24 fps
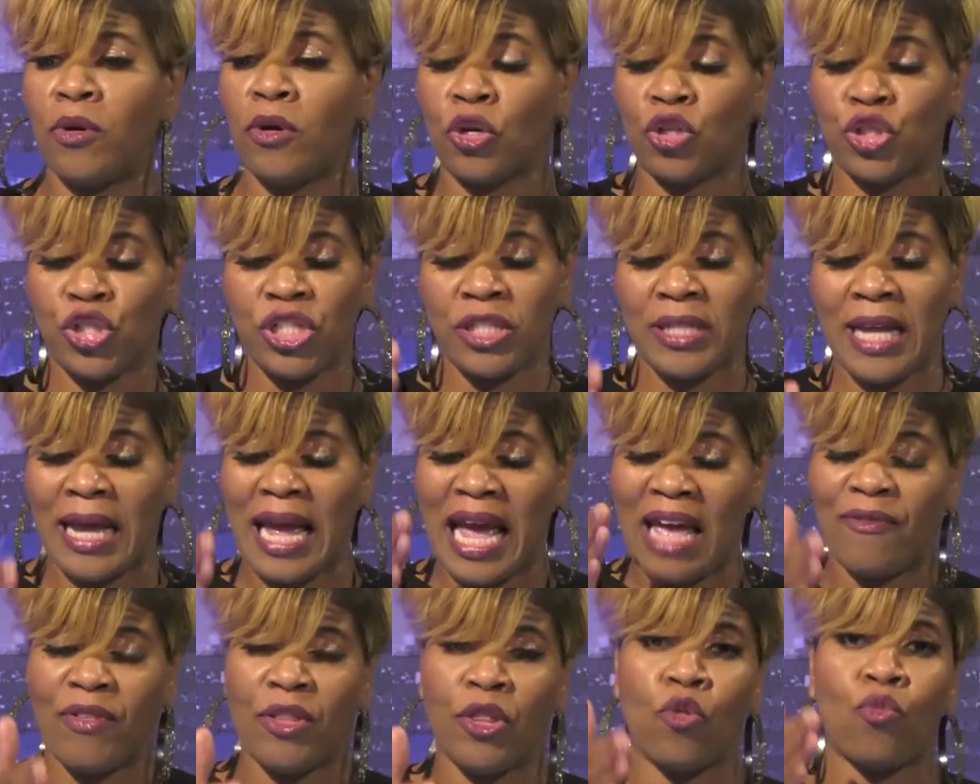or she's not
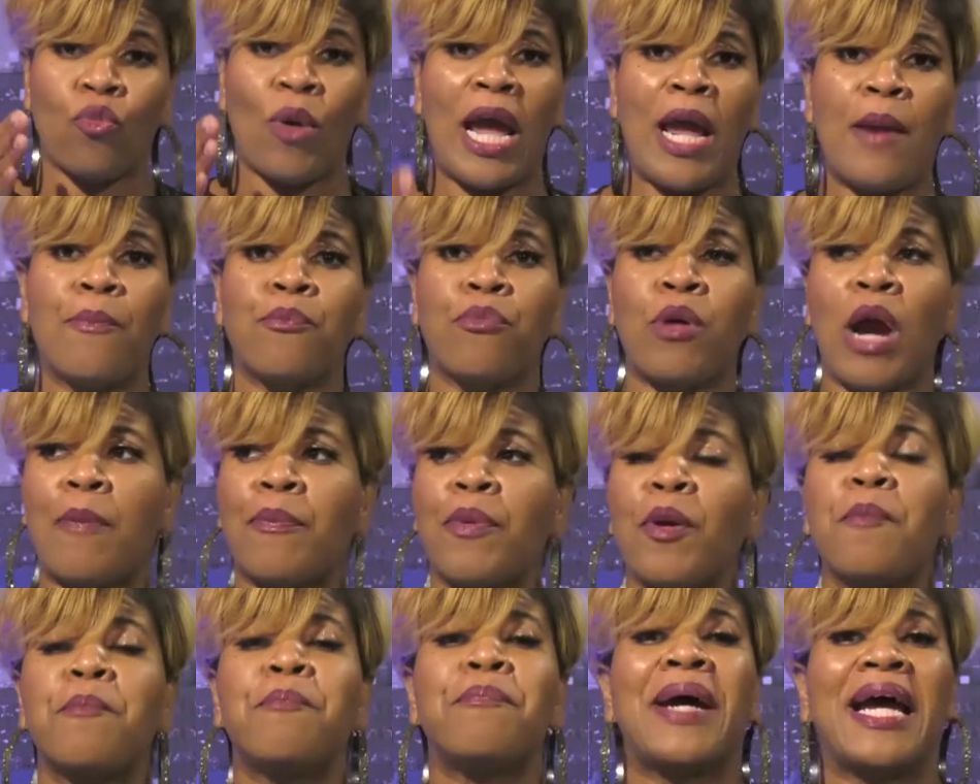having the right
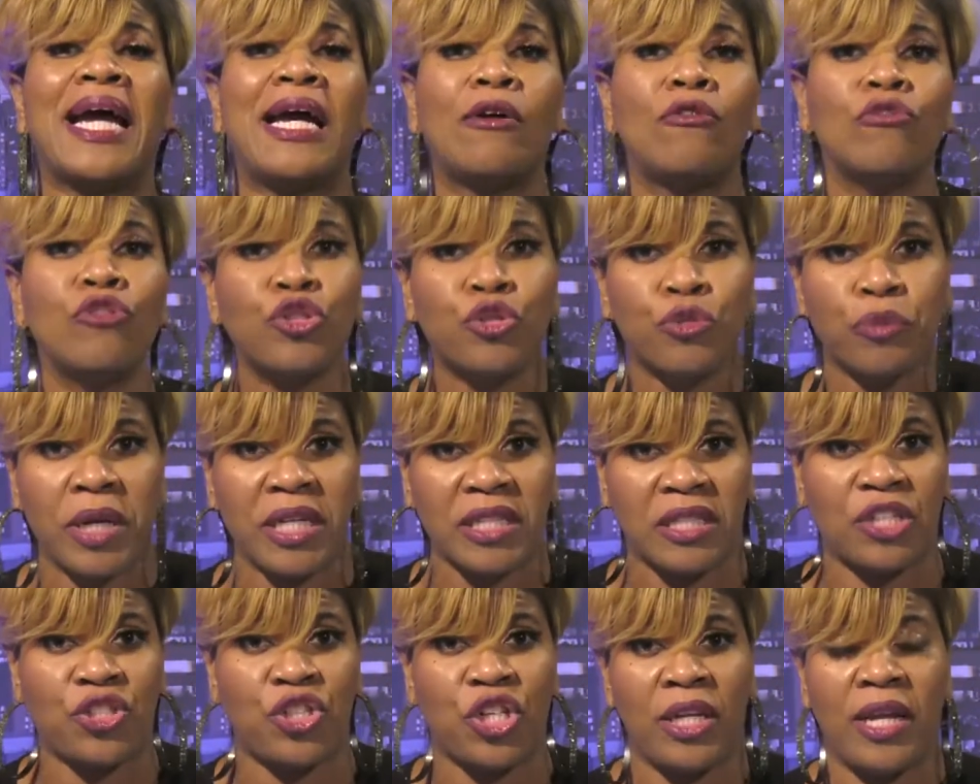proper boundaries
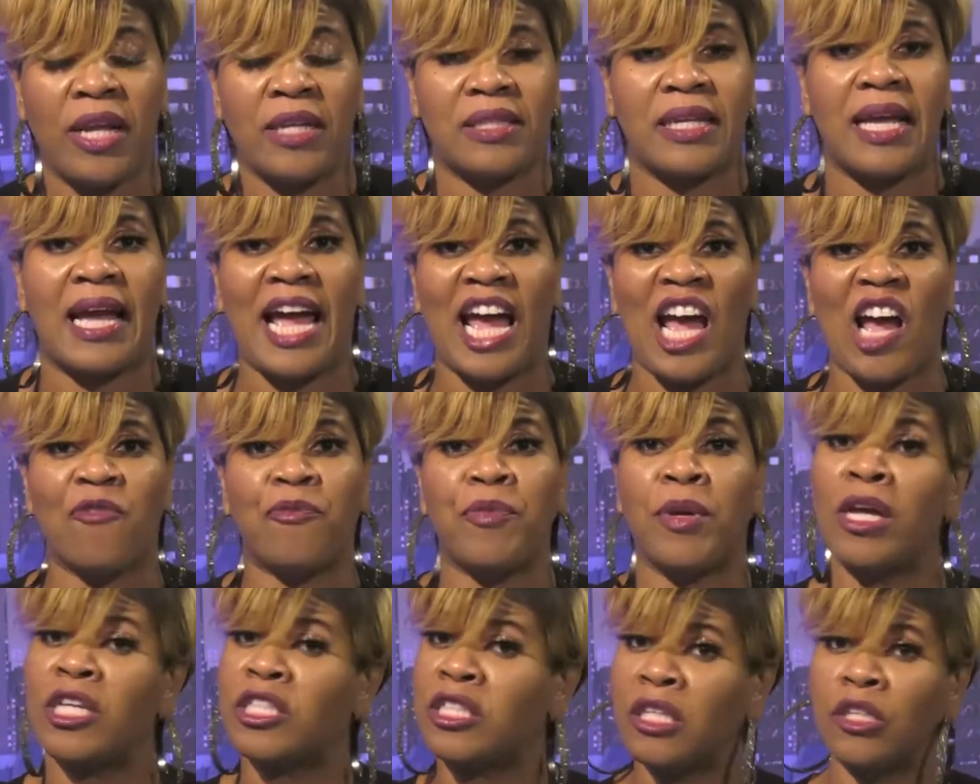that she needs to have
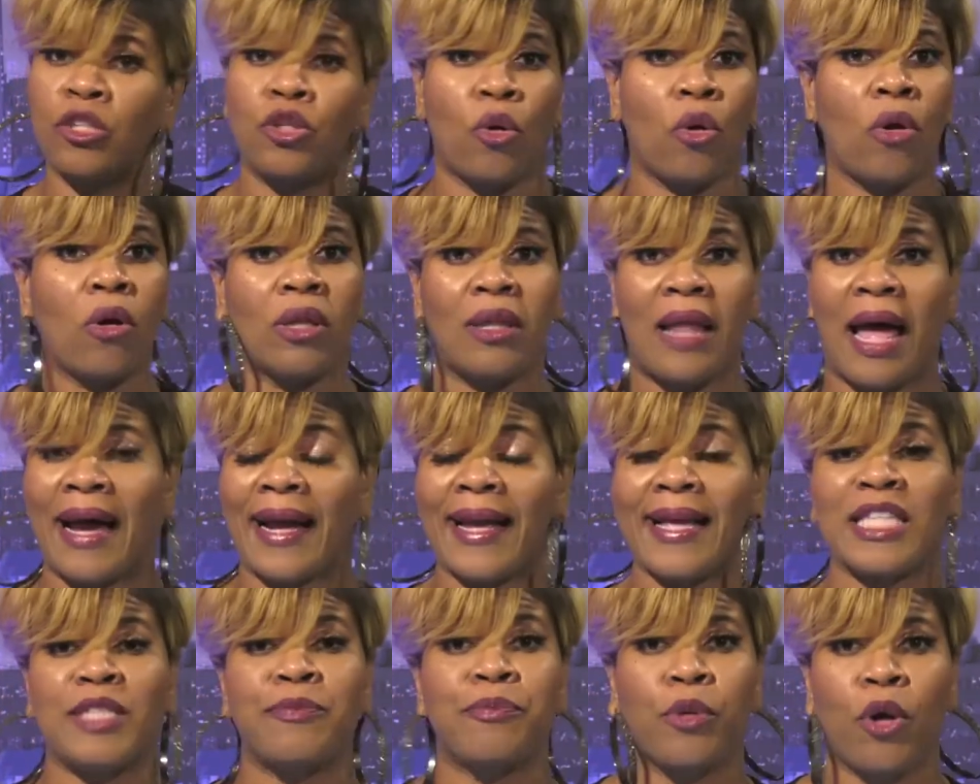because the door lock
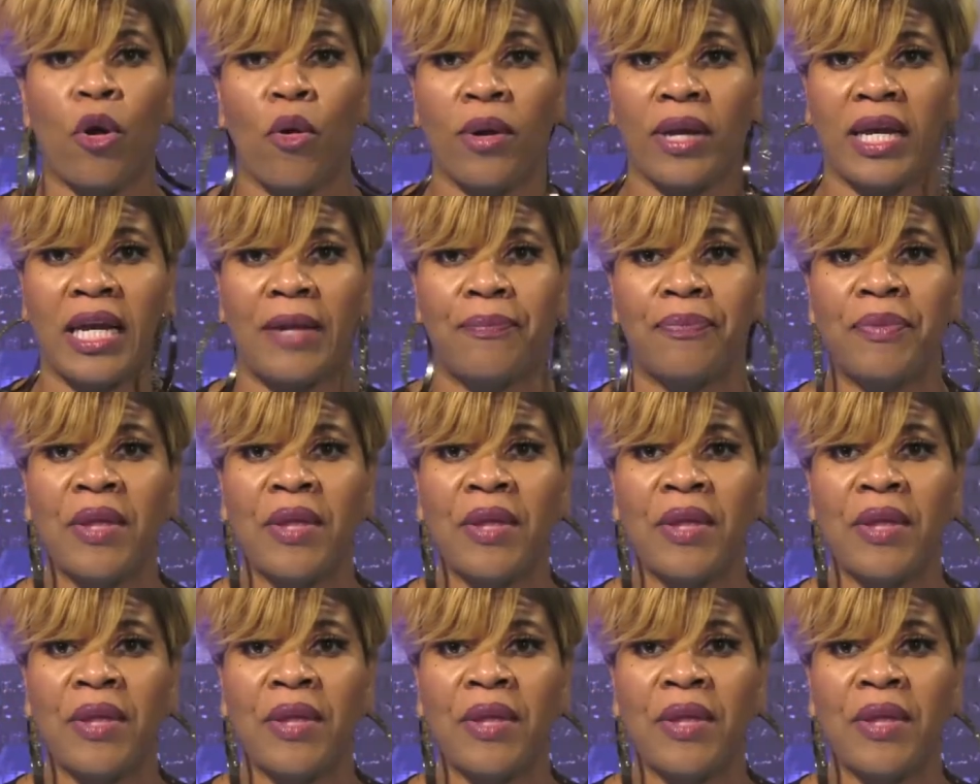is broken.